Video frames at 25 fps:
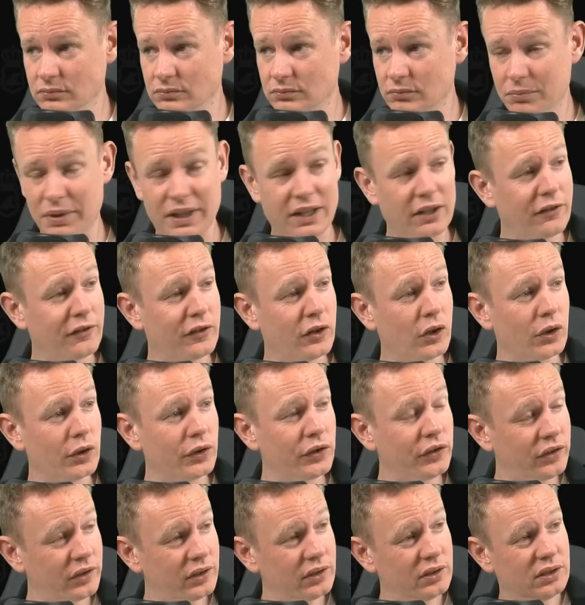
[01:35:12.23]
But of
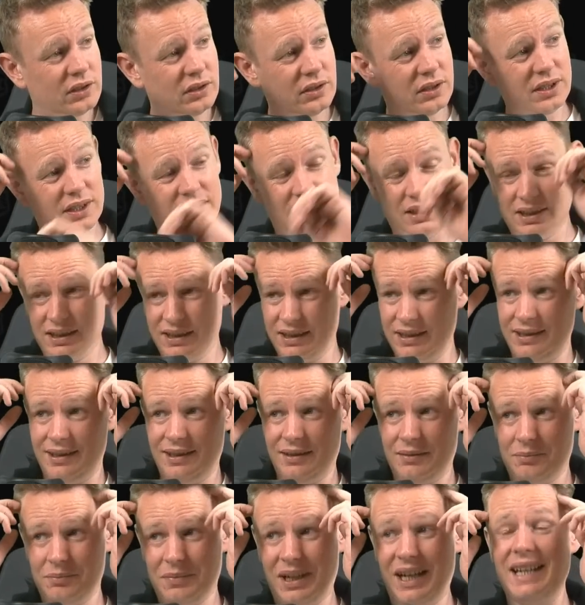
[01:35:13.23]
course,
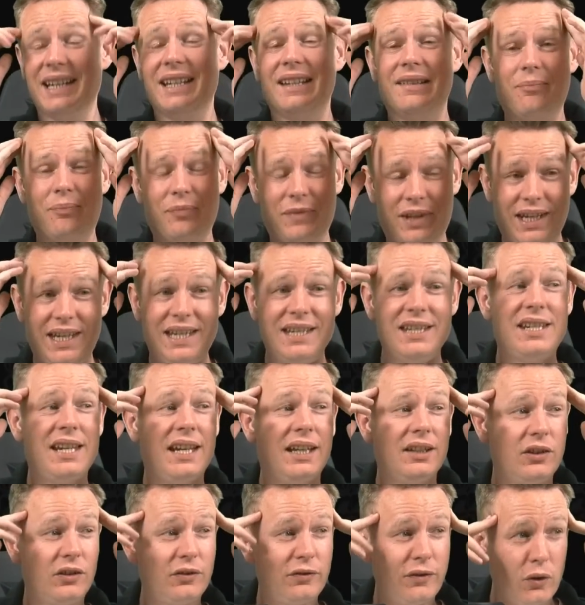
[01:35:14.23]
my
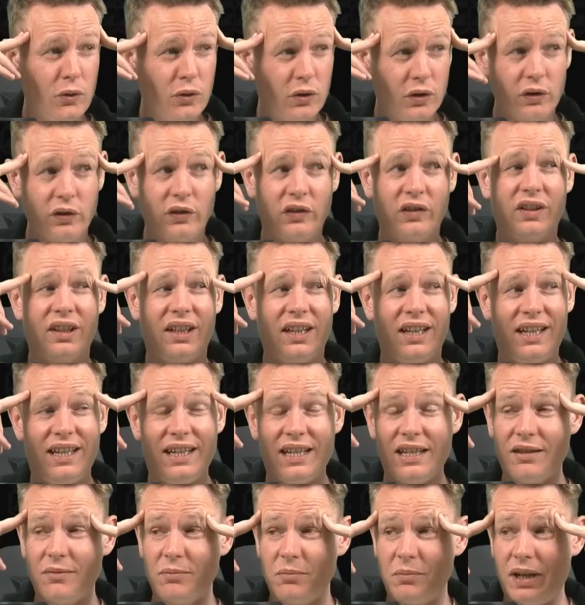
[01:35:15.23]
intense focus
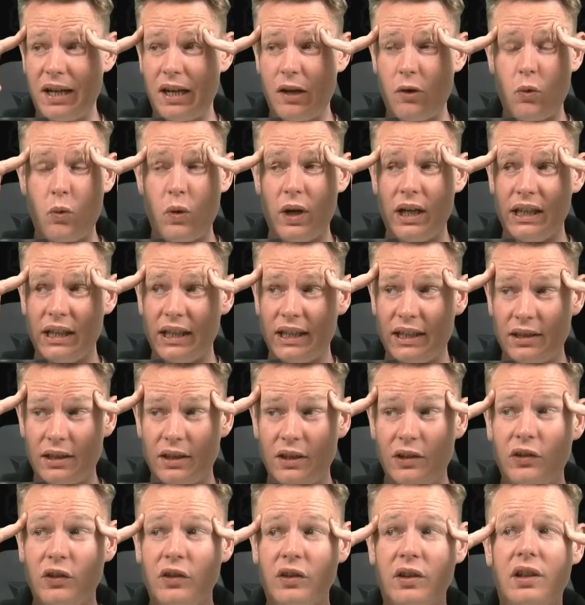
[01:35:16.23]
and my
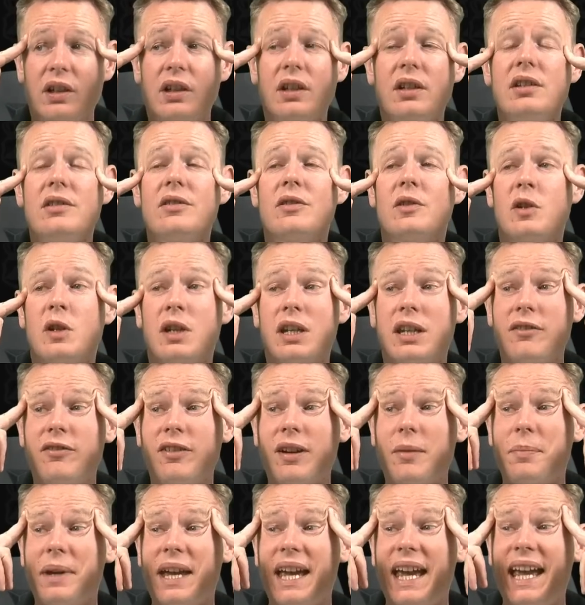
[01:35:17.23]
willingness to give
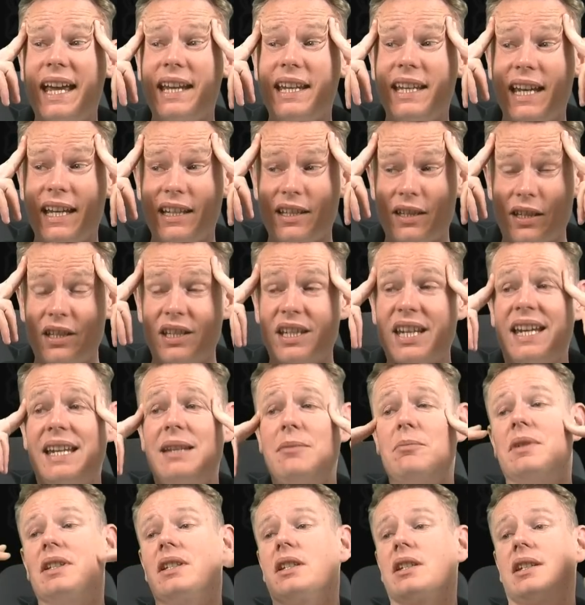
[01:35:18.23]
up any
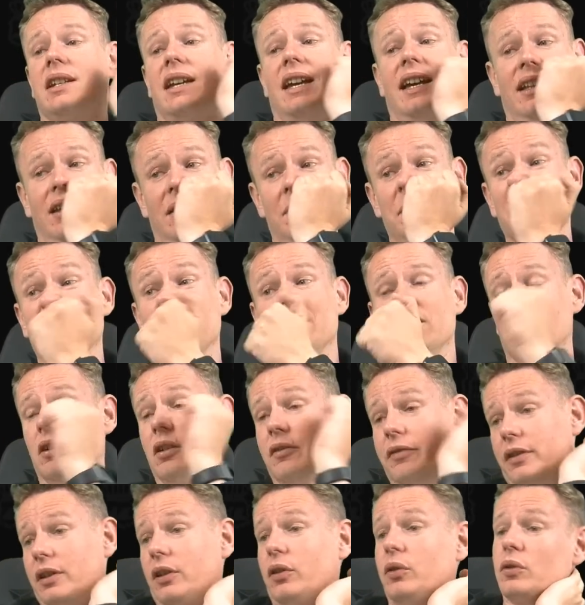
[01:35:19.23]
entertainment element
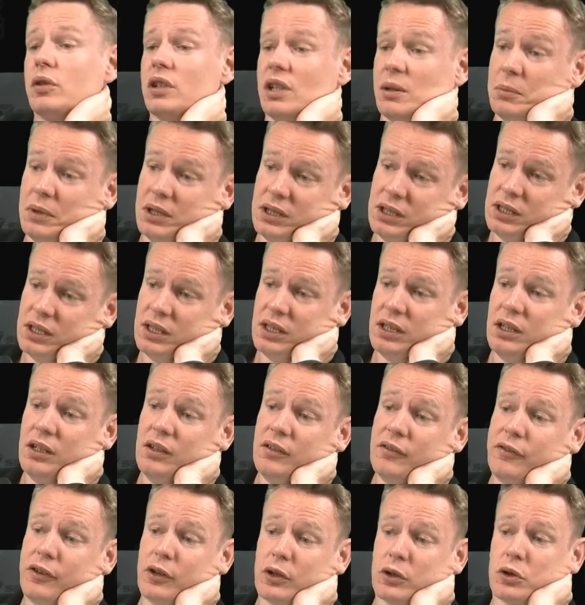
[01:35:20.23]
of the stream
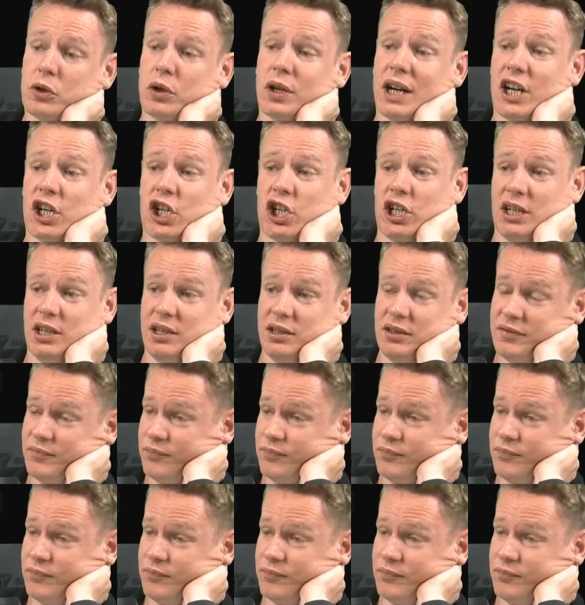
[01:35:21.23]
for crushing